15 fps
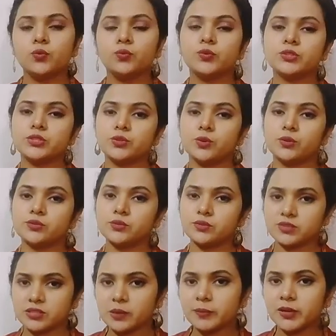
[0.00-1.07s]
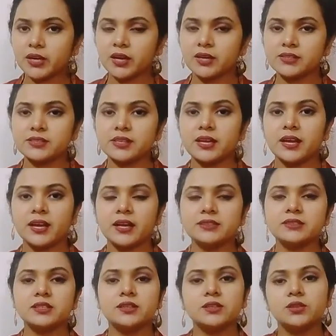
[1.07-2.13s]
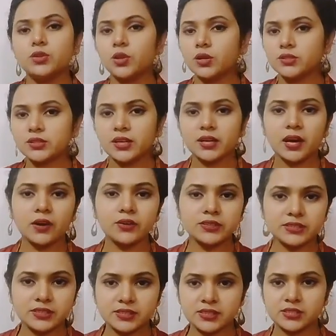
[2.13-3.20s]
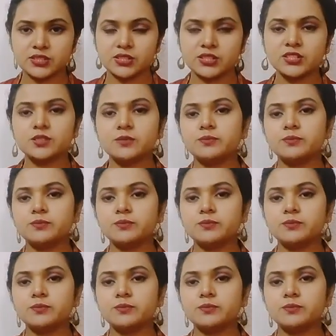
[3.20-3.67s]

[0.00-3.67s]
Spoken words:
We should also summarize and not our decisions,